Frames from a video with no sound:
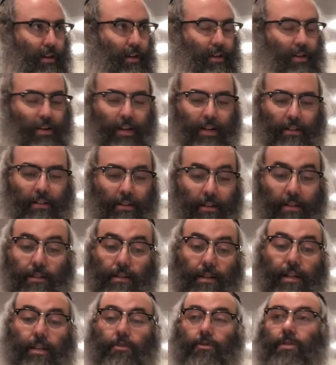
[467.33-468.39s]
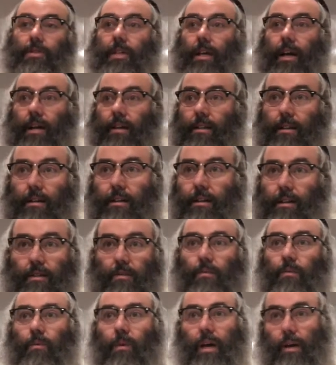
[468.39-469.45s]
right? It's an interesting idea. It's
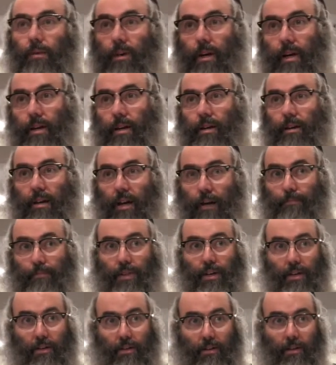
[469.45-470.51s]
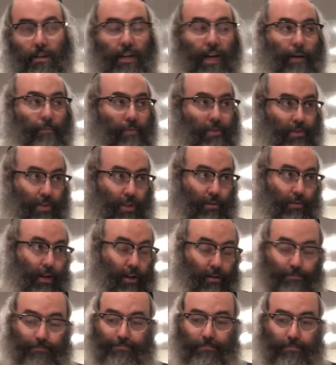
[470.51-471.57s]
way, way up there in the Kabbalistic
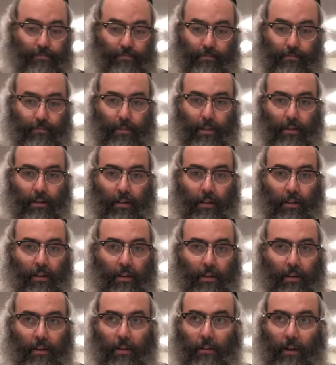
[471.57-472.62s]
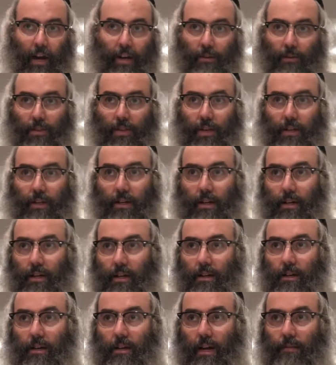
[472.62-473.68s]
realm. I don't think,
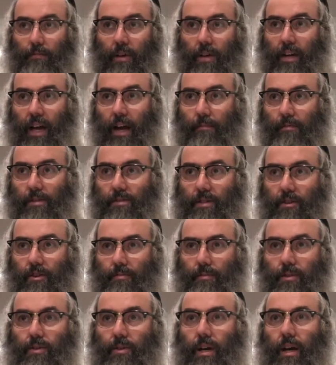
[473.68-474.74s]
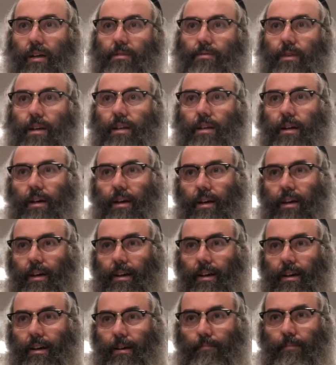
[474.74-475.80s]
I'm not a Kabbalist, I don't know about you guys, right?
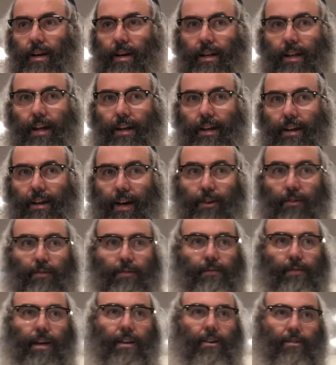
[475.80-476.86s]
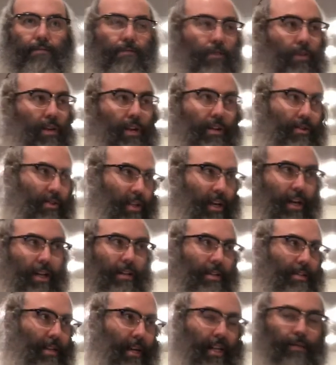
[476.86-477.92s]
But I don't fully understand
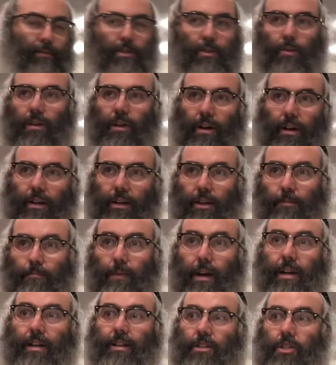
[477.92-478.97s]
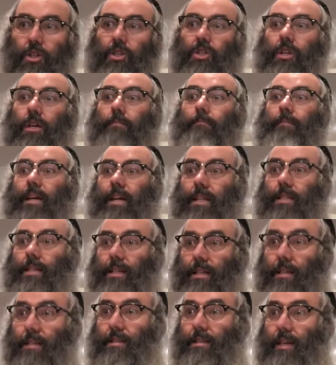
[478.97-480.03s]
exactly what's going on here, but it's just
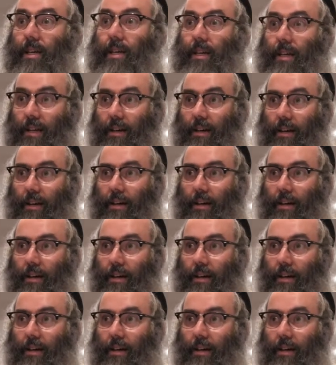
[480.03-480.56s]
amazing to see